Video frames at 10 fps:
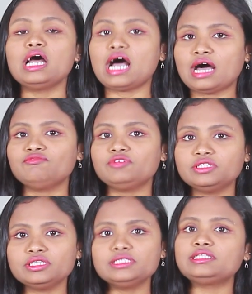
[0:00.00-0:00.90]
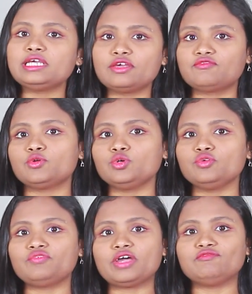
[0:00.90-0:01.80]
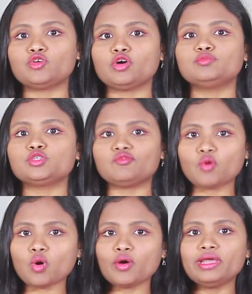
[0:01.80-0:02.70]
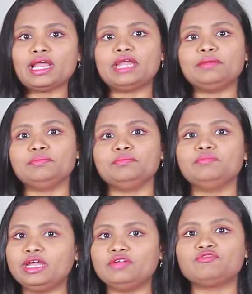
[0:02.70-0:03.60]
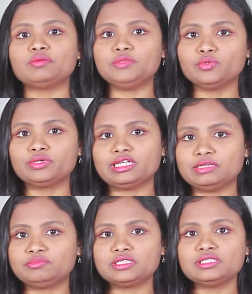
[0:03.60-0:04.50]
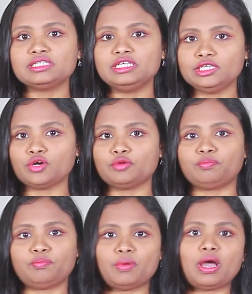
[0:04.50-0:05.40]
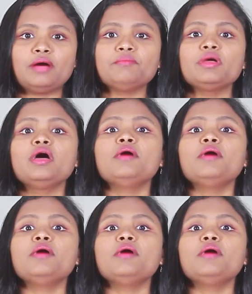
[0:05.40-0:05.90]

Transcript: After this, take 4 to 5 drops of oil and made from eucalyptus in your palm.